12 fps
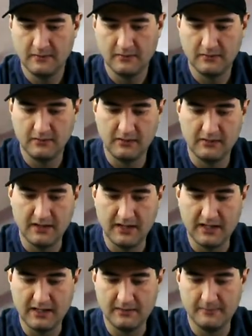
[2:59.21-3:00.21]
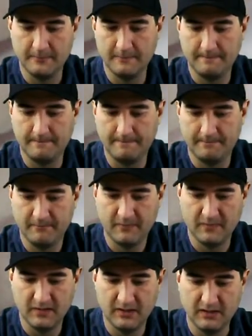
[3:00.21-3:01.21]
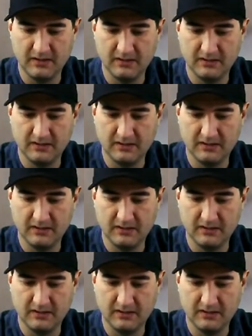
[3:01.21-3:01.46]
like that, and then